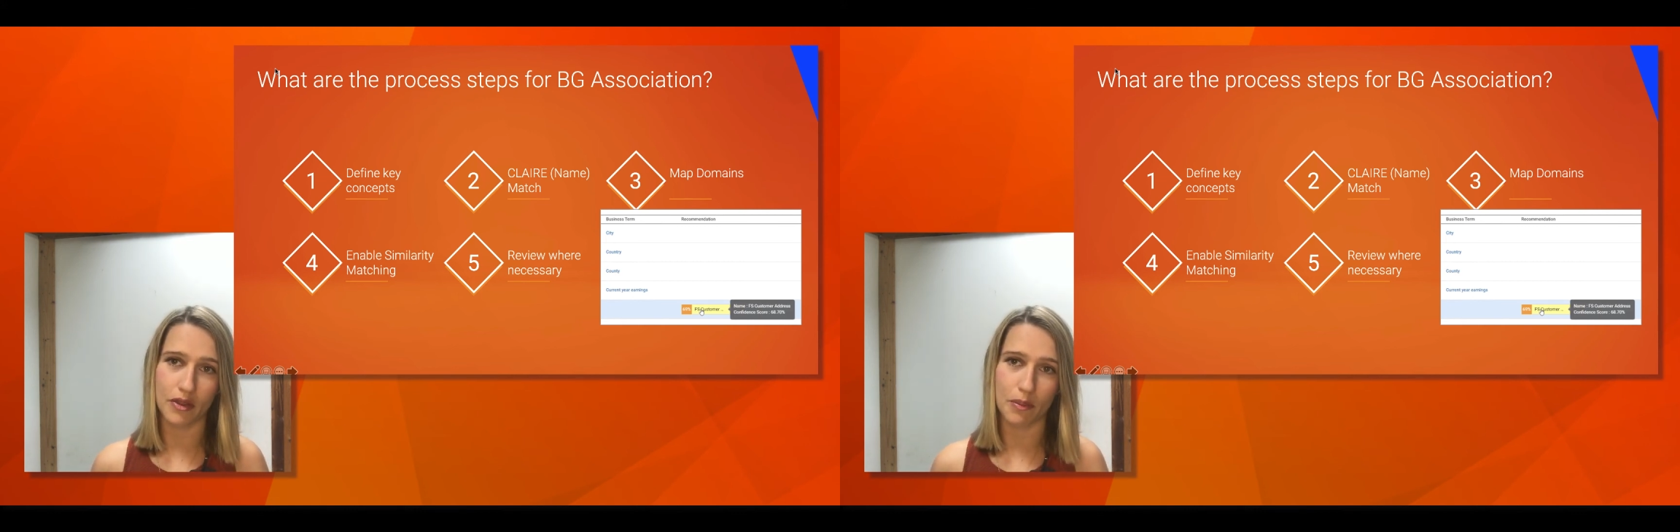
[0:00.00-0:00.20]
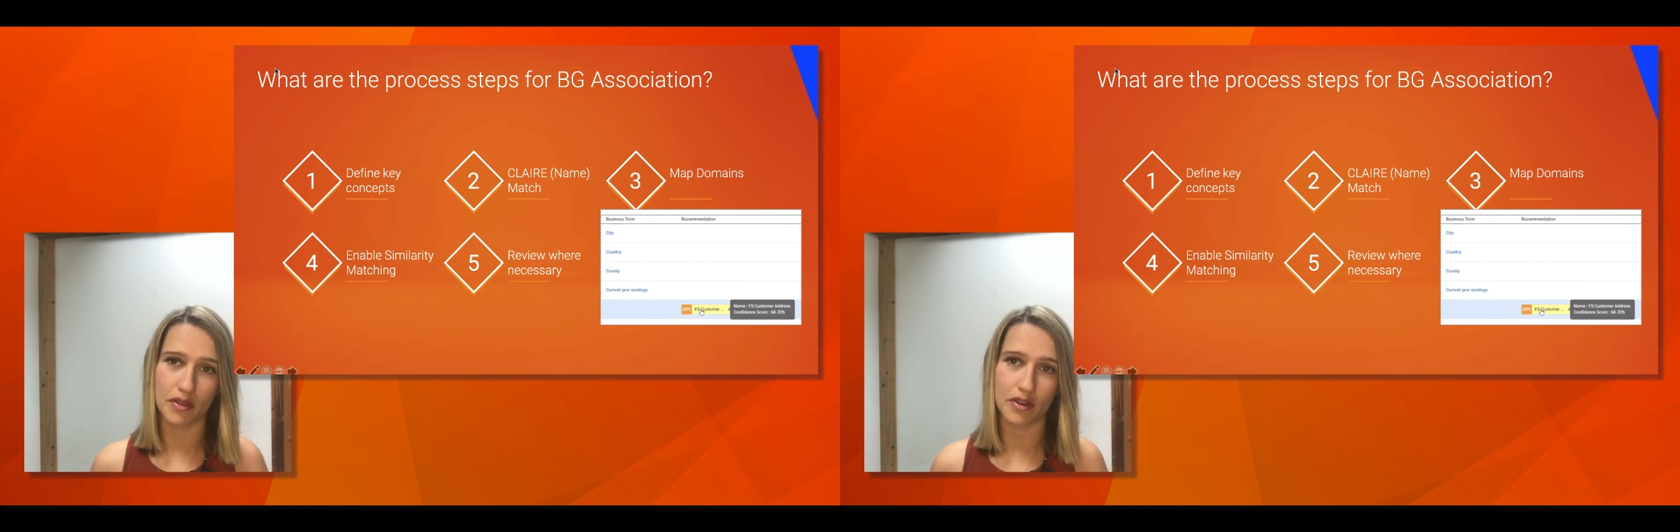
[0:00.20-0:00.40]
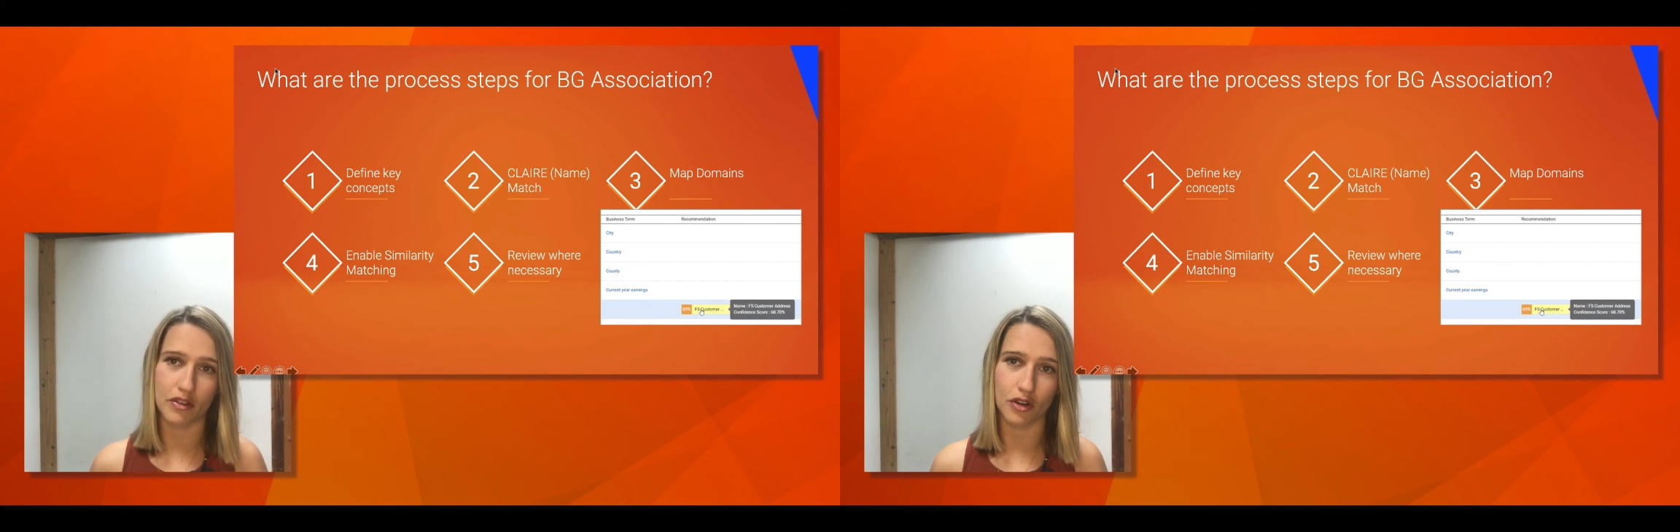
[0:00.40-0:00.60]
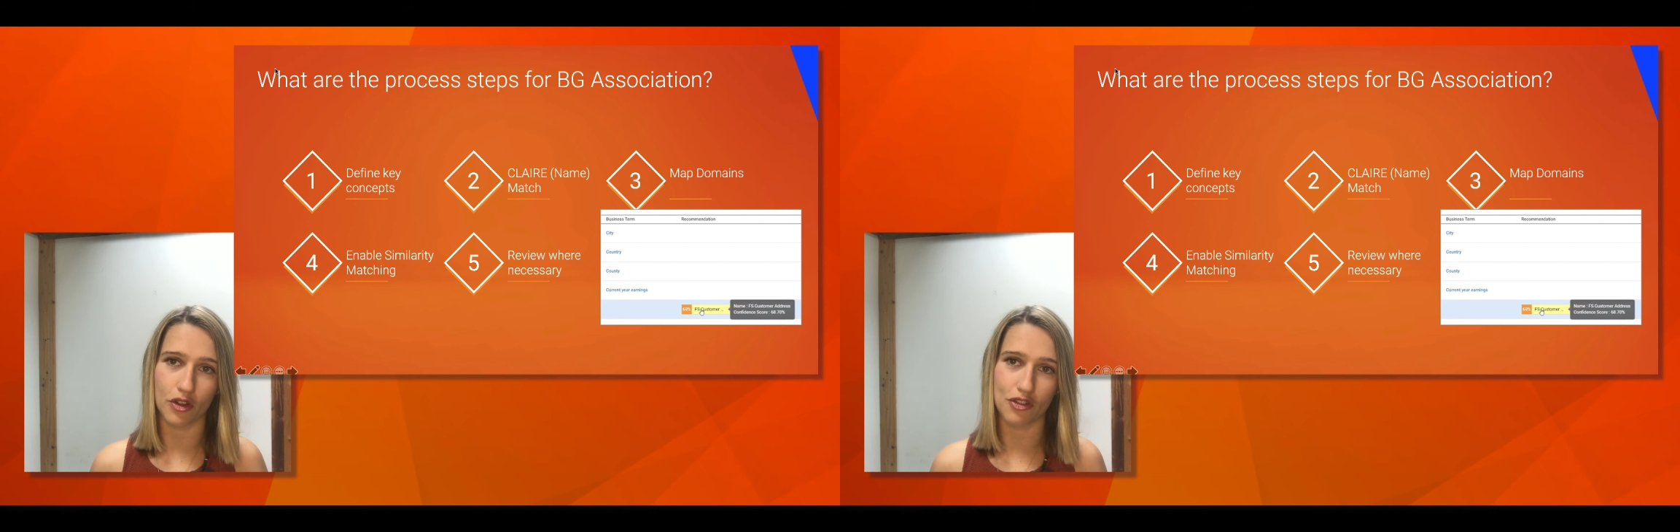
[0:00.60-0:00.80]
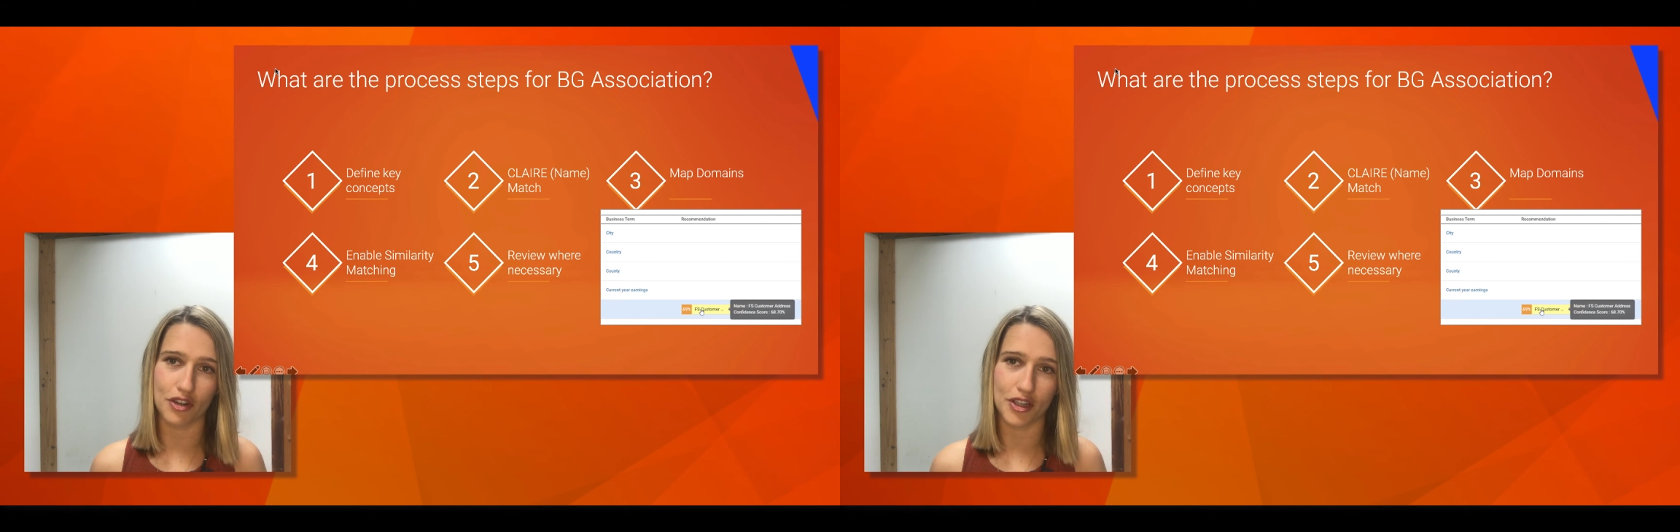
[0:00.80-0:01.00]
business
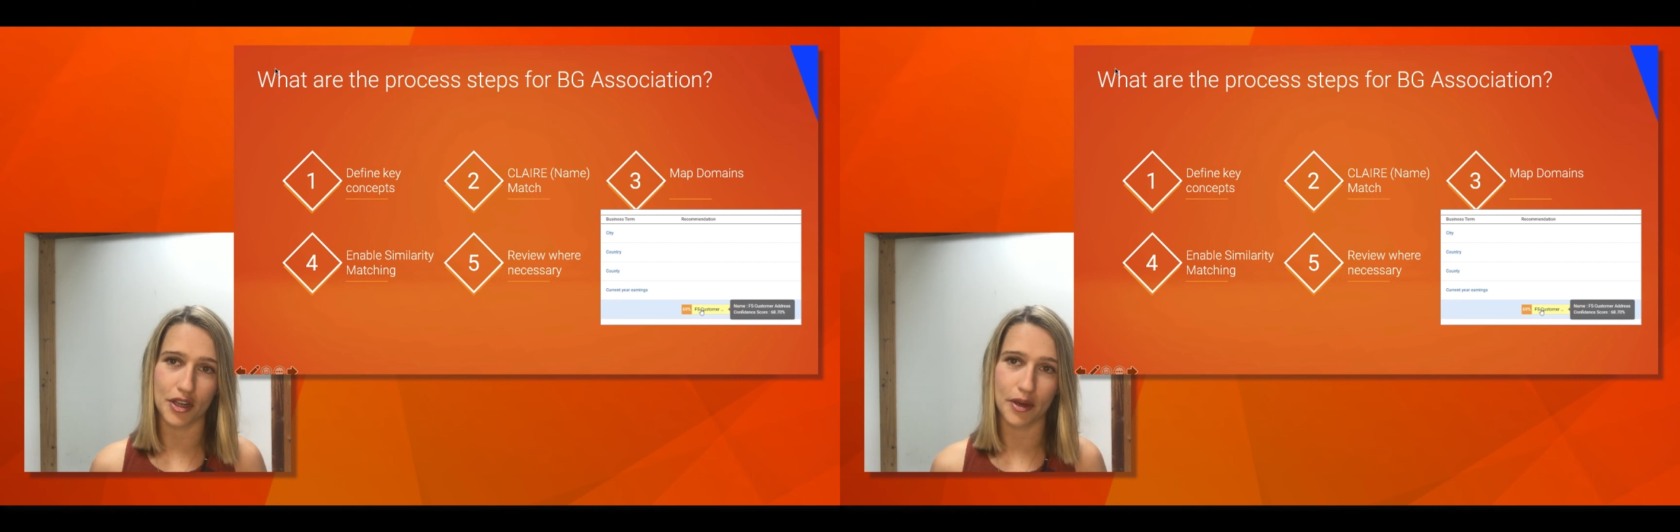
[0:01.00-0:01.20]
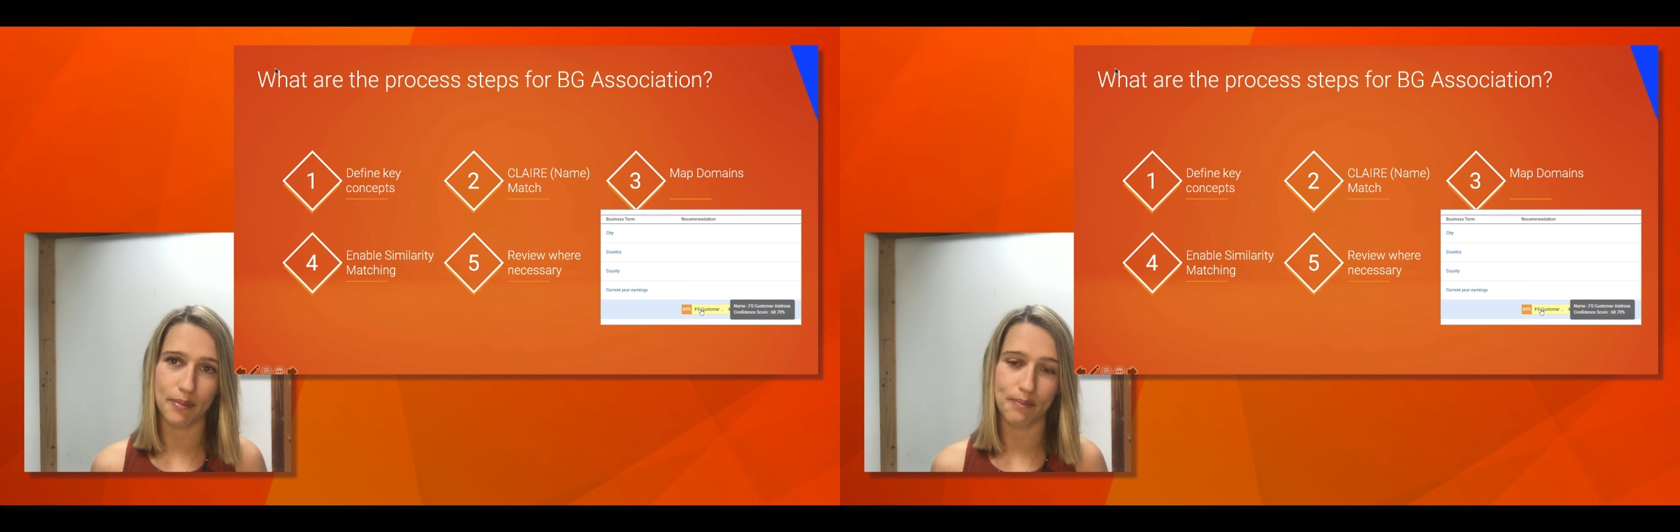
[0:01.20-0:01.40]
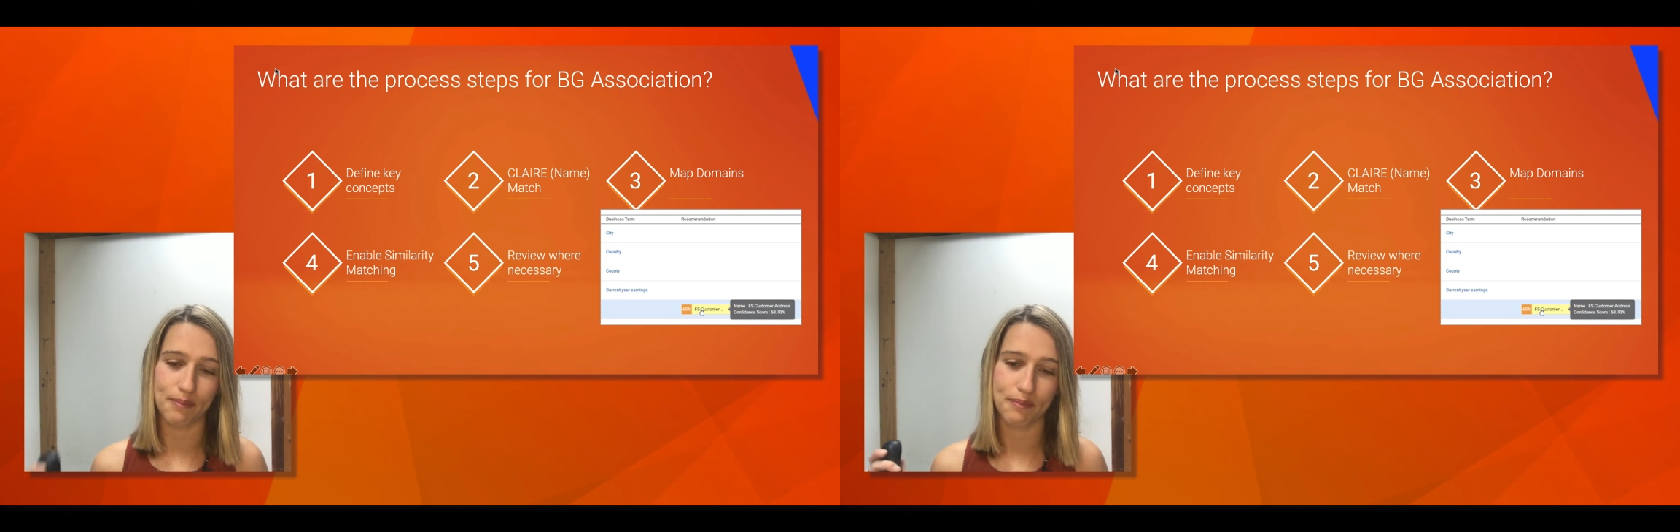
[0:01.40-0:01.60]
glossary term.